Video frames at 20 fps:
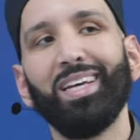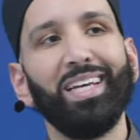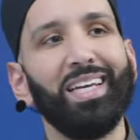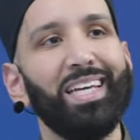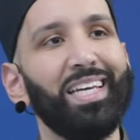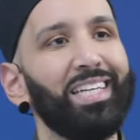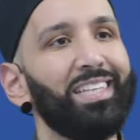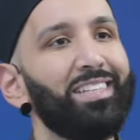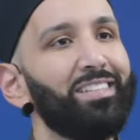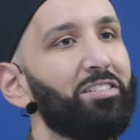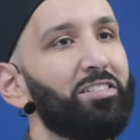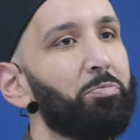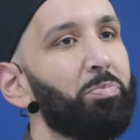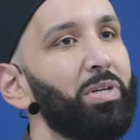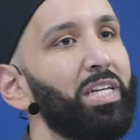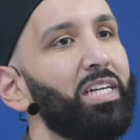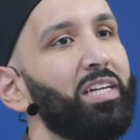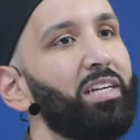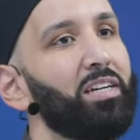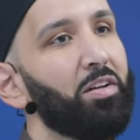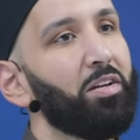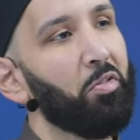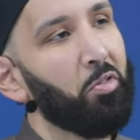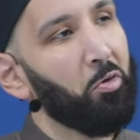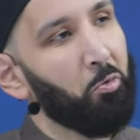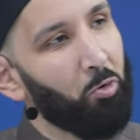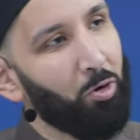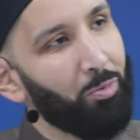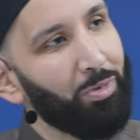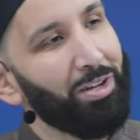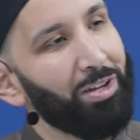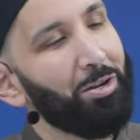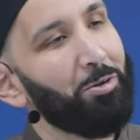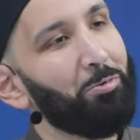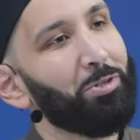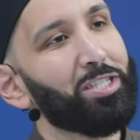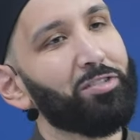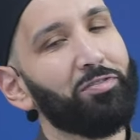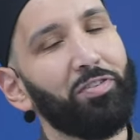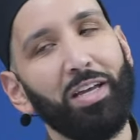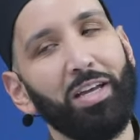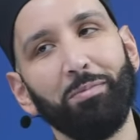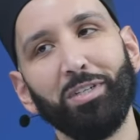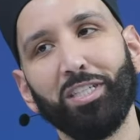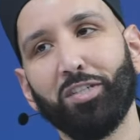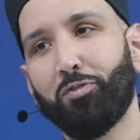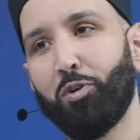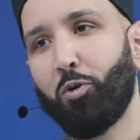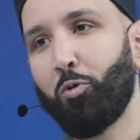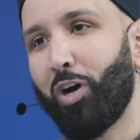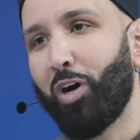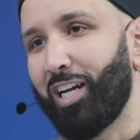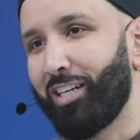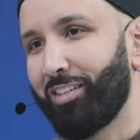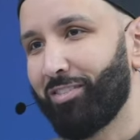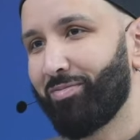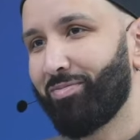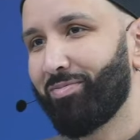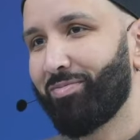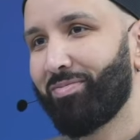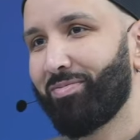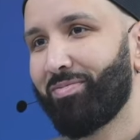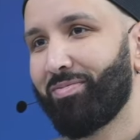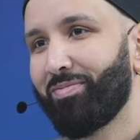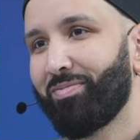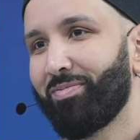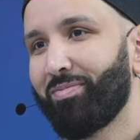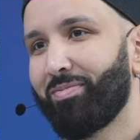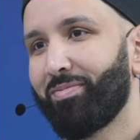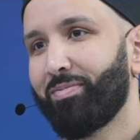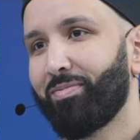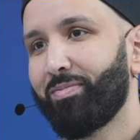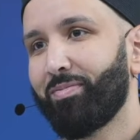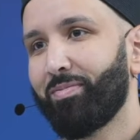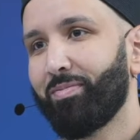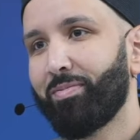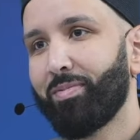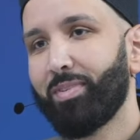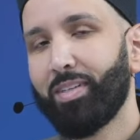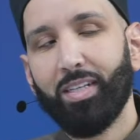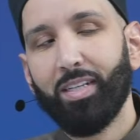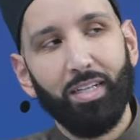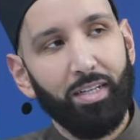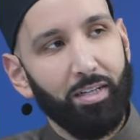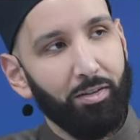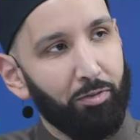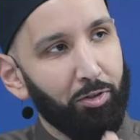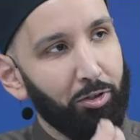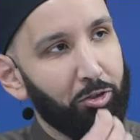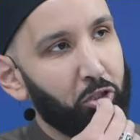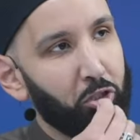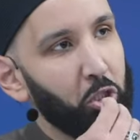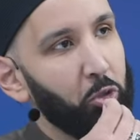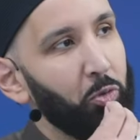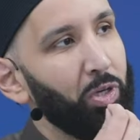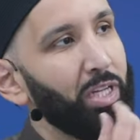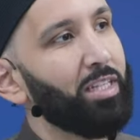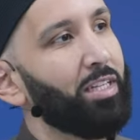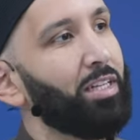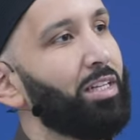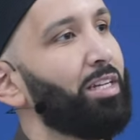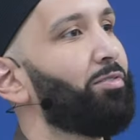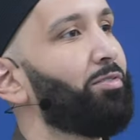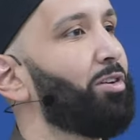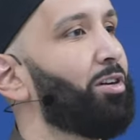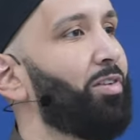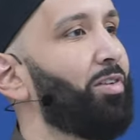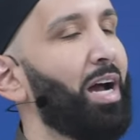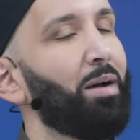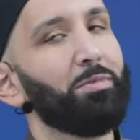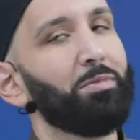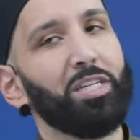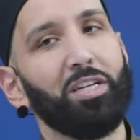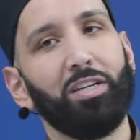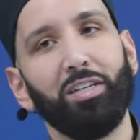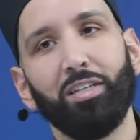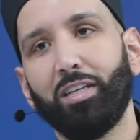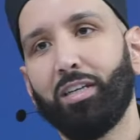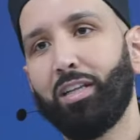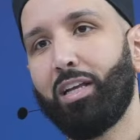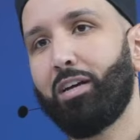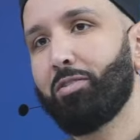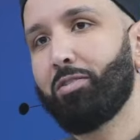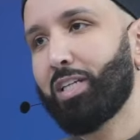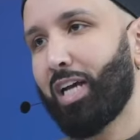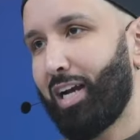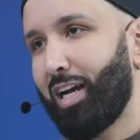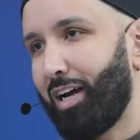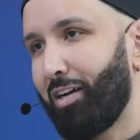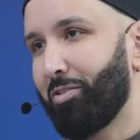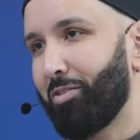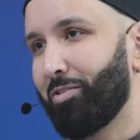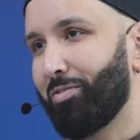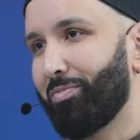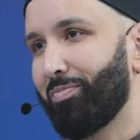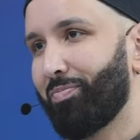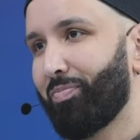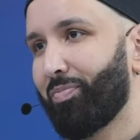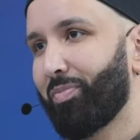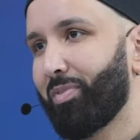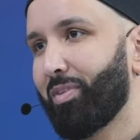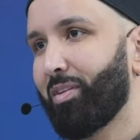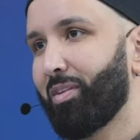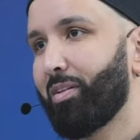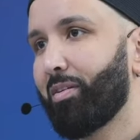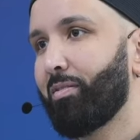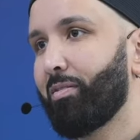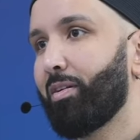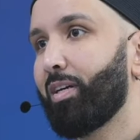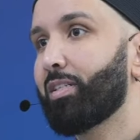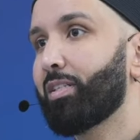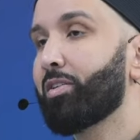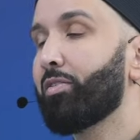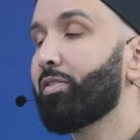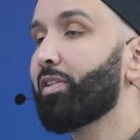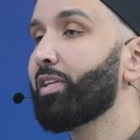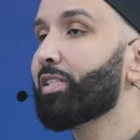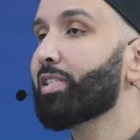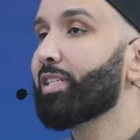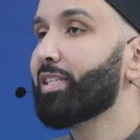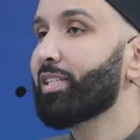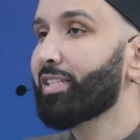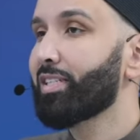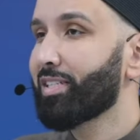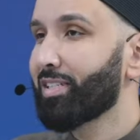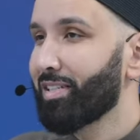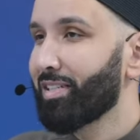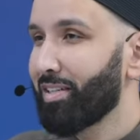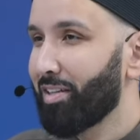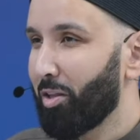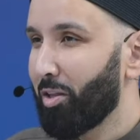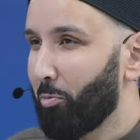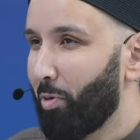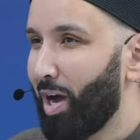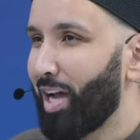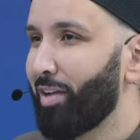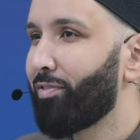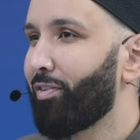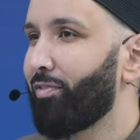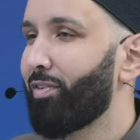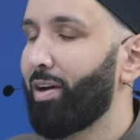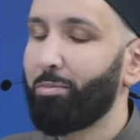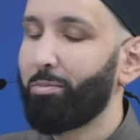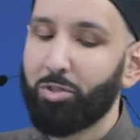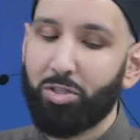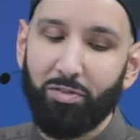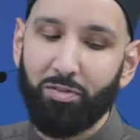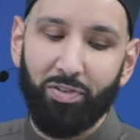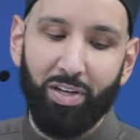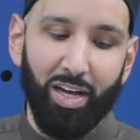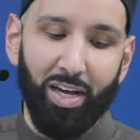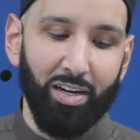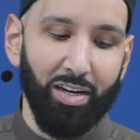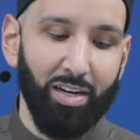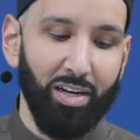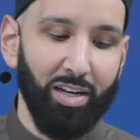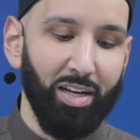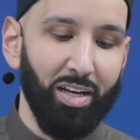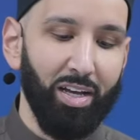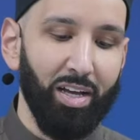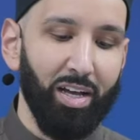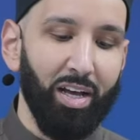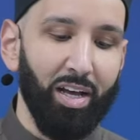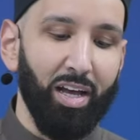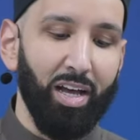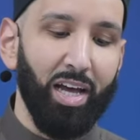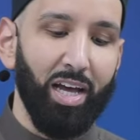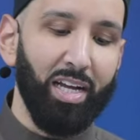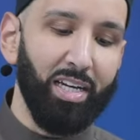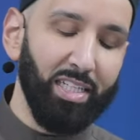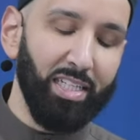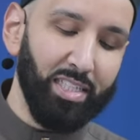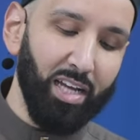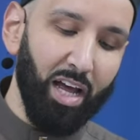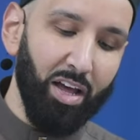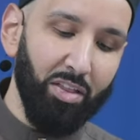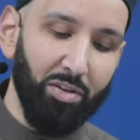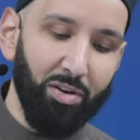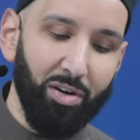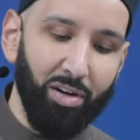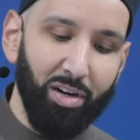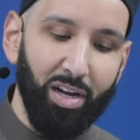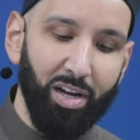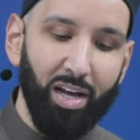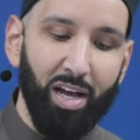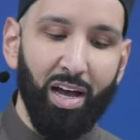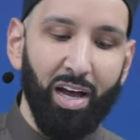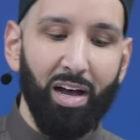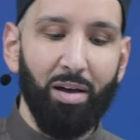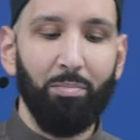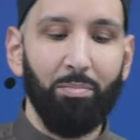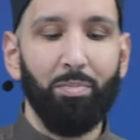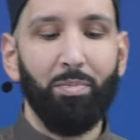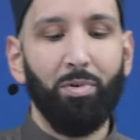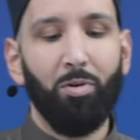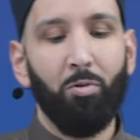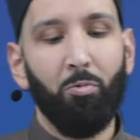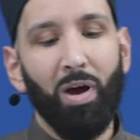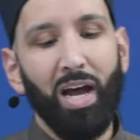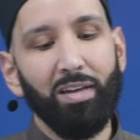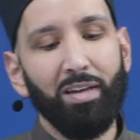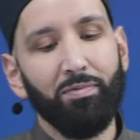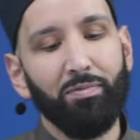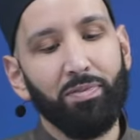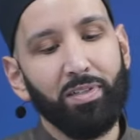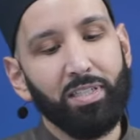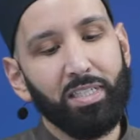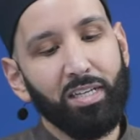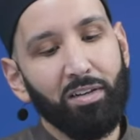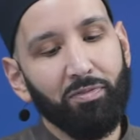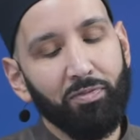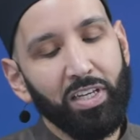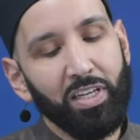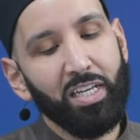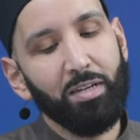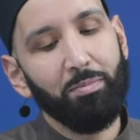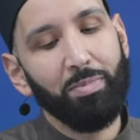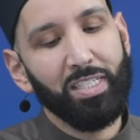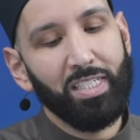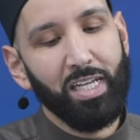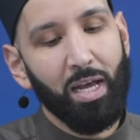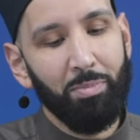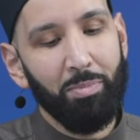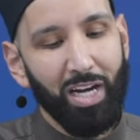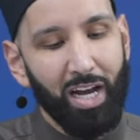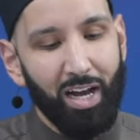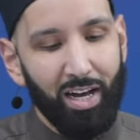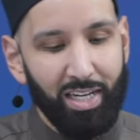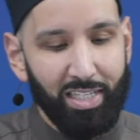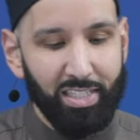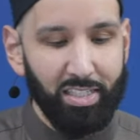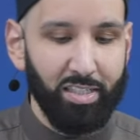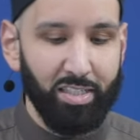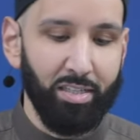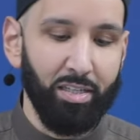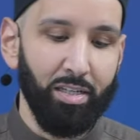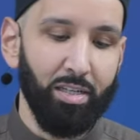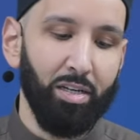Hind being the woman who was famous for what? For chewing the liver of Hamza radiallahu ta'ala anhu. Right? So this is the wife of Abu Sufyan. And his other wife, Safiya bint Abil As,